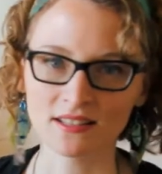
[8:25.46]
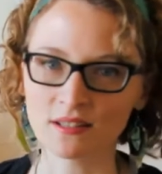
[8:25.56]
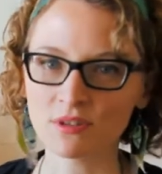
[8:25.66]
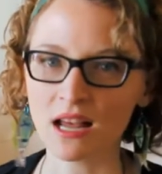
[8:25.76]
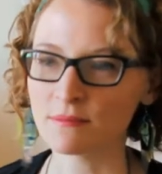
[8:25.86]
and
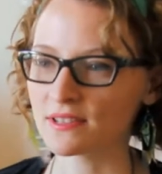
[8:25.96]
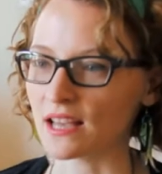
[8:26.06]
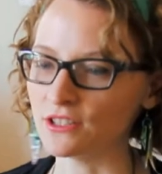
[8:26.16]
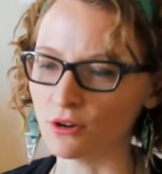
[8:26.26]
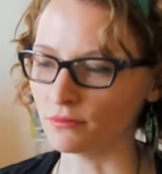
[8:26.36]
sometimes
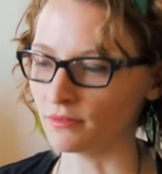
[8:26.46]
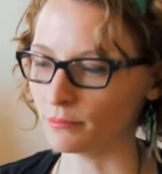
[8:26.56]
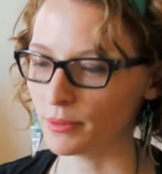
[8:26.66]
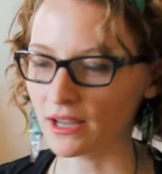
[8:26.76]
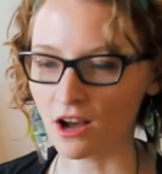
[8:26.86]
I don't
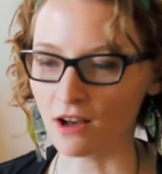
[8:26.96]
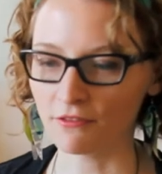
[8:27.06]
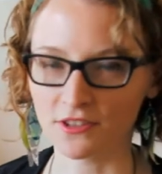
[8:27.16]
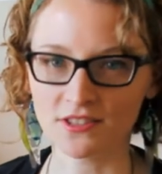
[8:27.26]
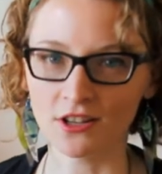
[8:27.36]
pick
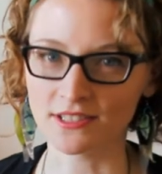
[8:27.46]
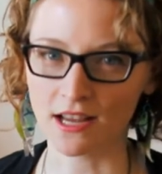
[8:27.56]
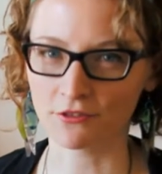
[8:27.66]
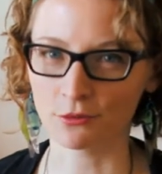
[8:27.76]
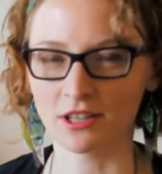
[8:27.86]
off the salt
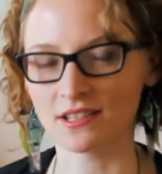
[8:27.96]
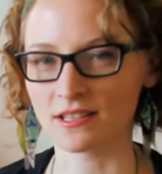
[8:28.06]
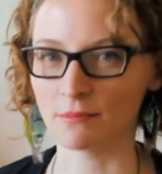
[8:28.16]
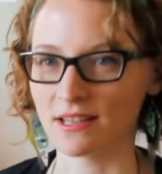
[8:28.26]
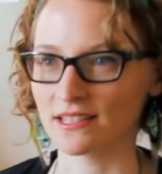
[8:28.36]
afterward because
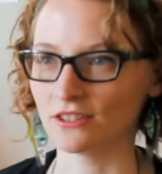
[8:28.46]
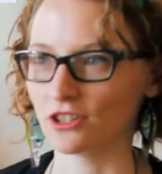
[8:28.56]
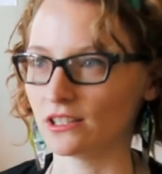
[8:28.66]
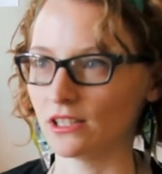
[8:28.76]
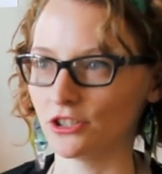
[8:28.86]
it makes it
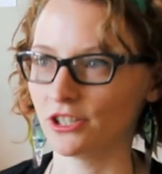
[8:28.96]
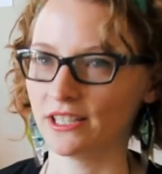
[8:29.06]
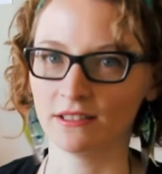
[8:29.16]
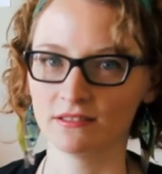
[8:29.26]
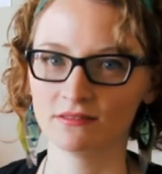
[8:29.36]
look glittery
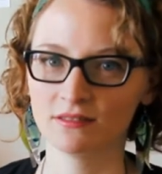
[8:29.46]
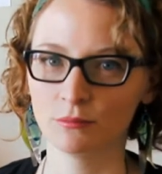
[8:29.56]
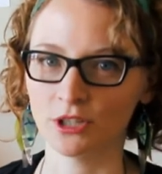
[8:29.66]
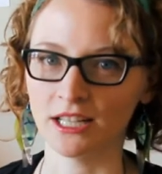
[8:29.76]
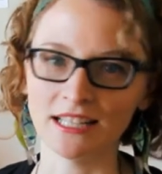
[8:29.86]
and
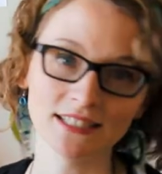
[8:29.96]
pretty.